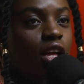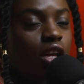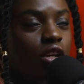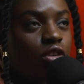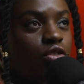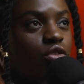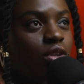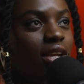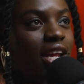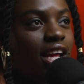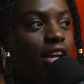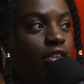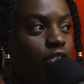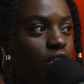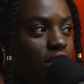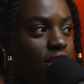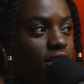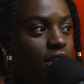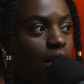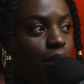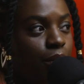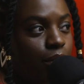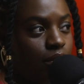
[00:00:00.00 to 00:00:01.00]
so like for
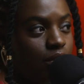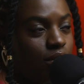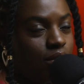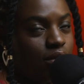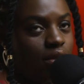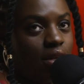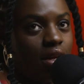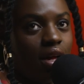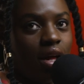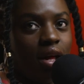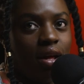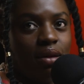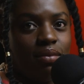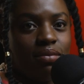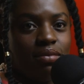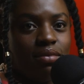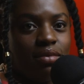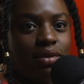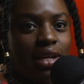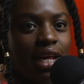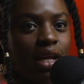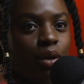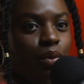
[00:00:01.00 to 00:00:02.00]
example,
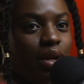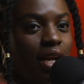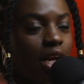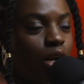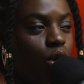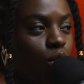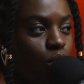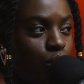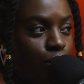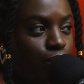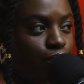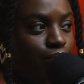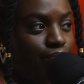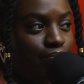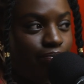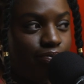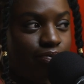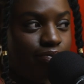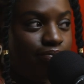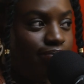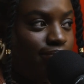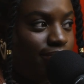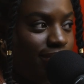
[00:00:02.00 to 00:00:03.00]
like when I go,
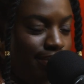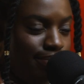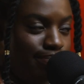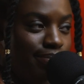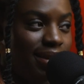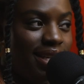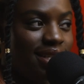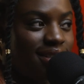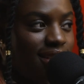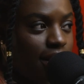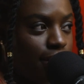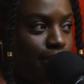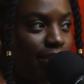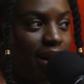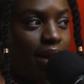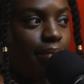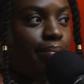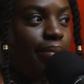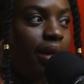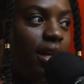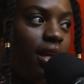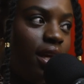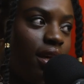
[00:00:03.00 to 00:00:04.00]
let's say buy
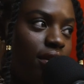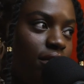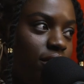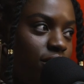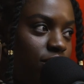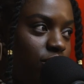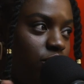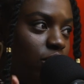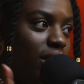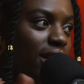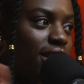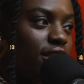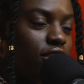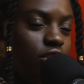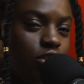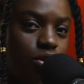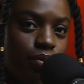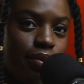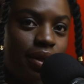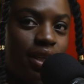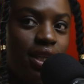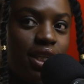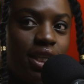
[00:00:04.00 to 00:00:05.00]
bedding for us, new
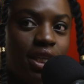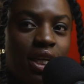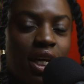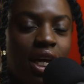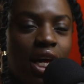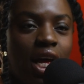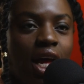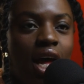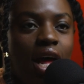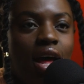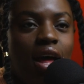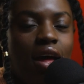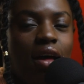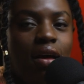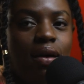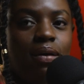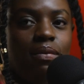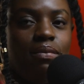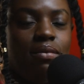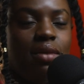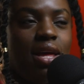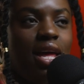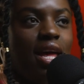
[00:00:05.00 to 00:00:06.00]
bedding,
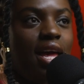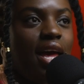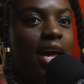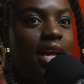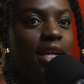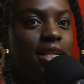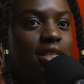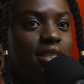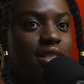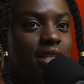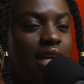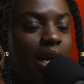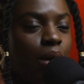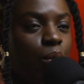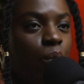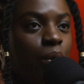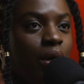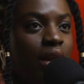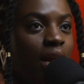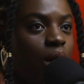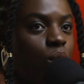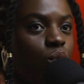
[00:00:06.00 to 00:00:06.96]
and when I